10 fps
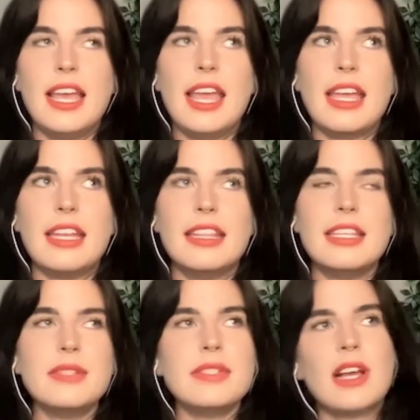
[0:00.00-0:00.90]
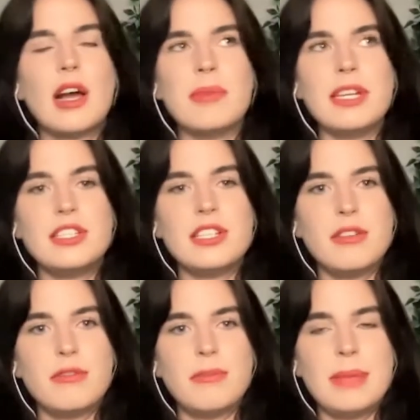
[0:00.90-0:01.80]
and this was a combination
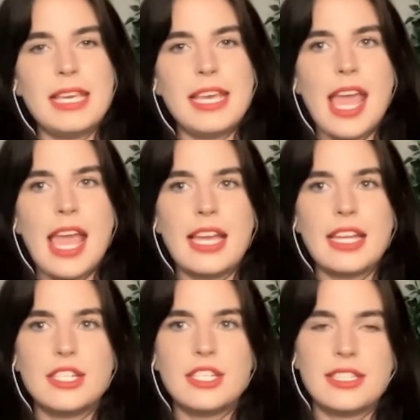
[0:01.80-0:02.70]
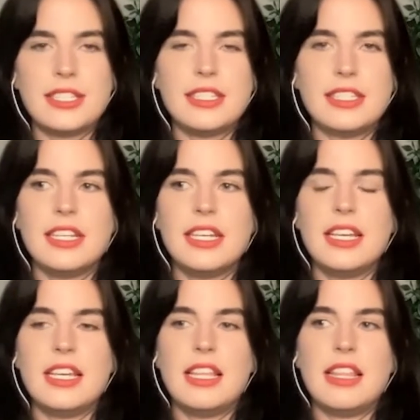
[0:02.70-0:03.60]
of me and just
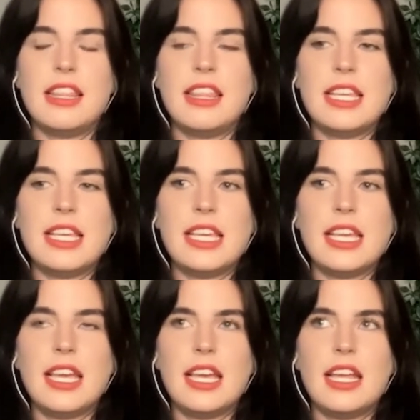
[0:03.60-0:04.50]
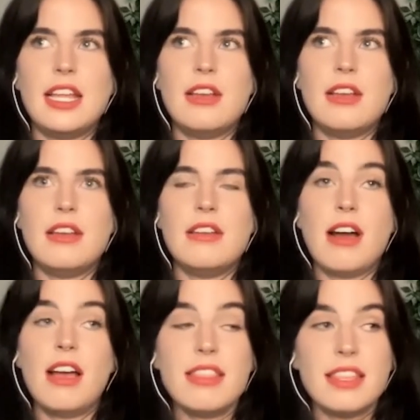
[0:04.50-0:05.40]
the,
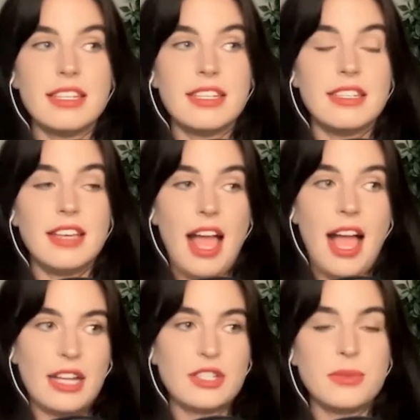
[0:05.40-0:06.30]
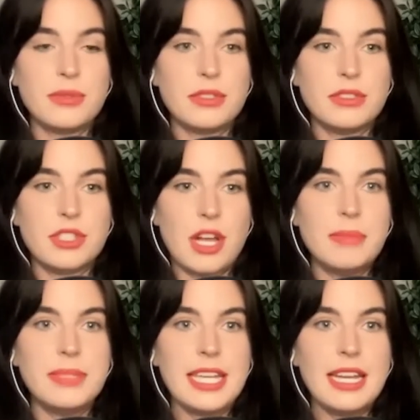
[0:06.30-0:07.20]
not the actual
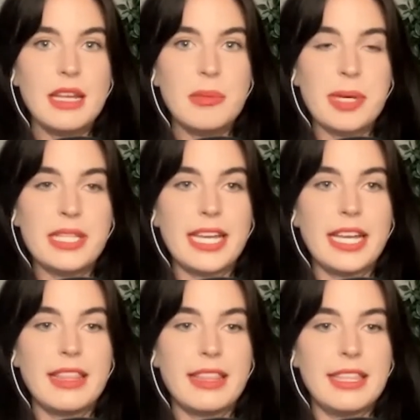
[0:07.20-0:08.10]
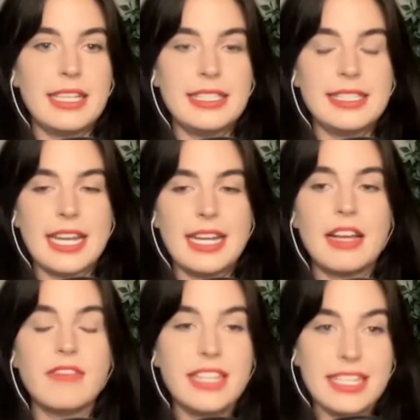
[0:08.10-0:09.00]
job setting, but like the
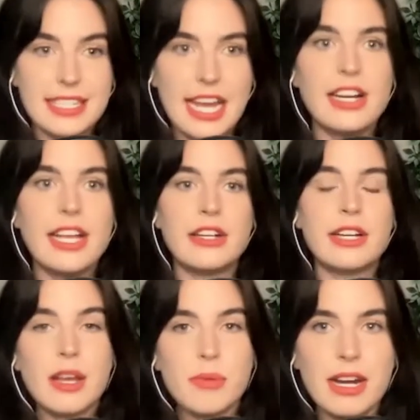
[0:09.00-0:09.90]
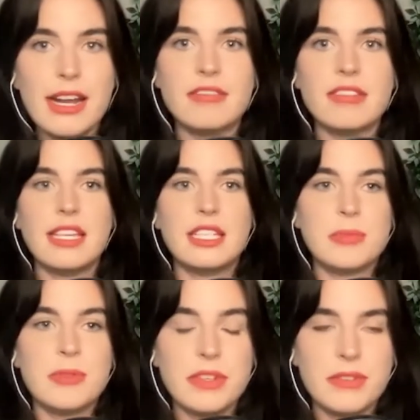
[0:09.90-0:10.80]
setting of the entire internet where everything's
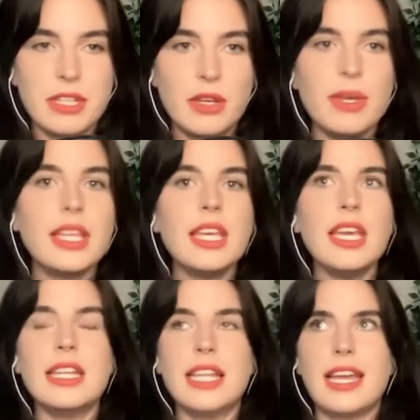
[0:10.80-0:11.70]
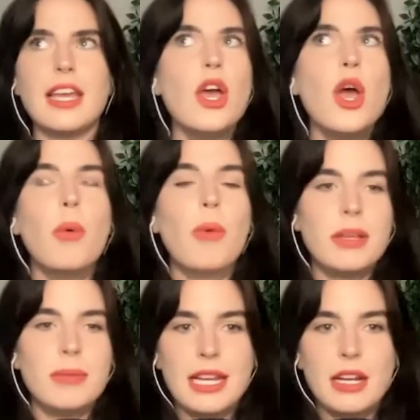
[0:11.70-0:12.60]
moving really quickly. And like
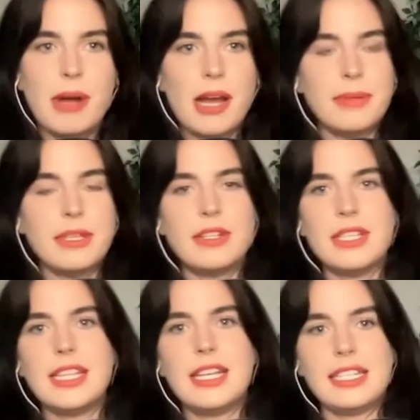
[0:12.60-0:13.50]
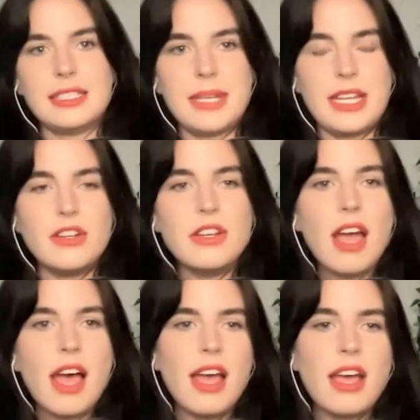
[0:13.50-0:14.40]
one minute you're popular and then the next minute you're
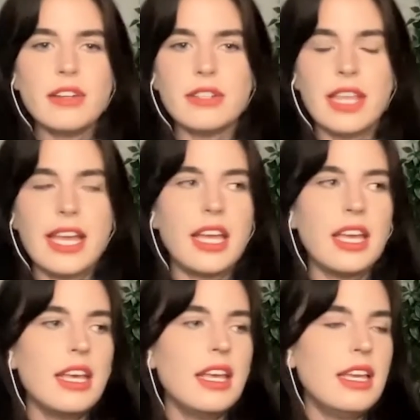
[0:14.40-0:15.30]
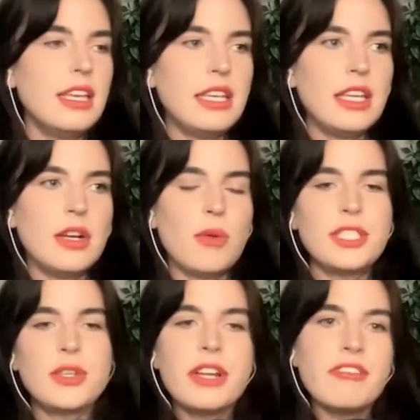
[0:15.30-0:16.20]
not, or like, you know,
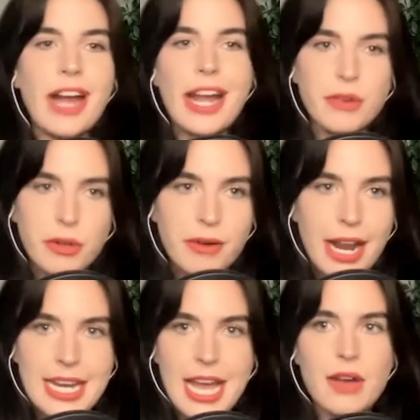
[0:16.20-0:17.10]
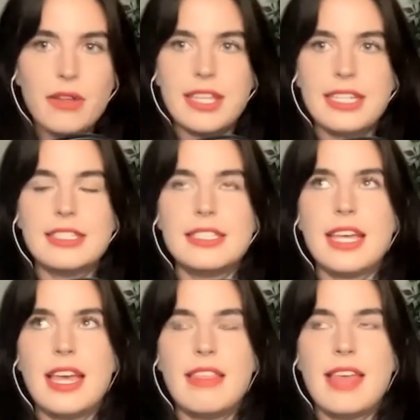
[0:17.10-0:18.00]
what's going viral right now, things
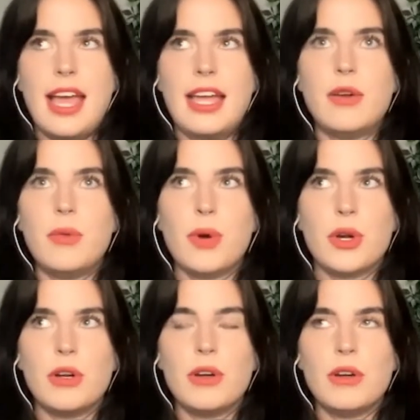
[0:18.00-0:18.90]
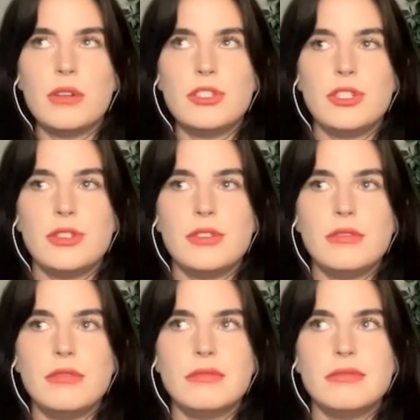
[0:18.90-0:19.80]
that were just,
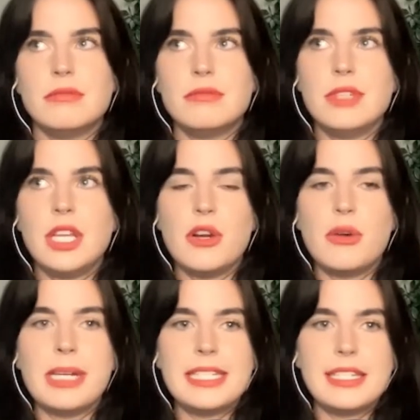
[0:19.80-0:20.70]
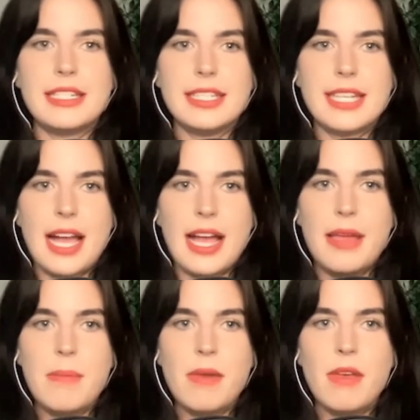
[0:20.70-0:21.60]
you know, a big deal at the
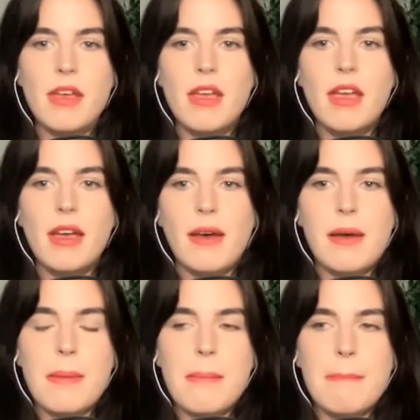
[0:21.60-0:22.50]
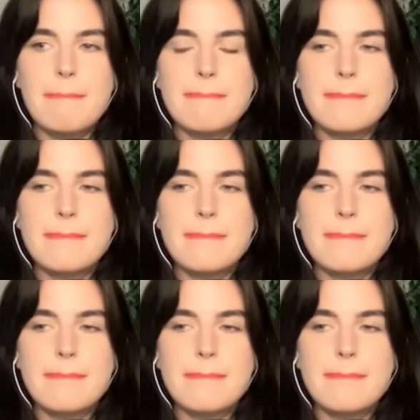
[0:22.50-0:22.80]
time. Right.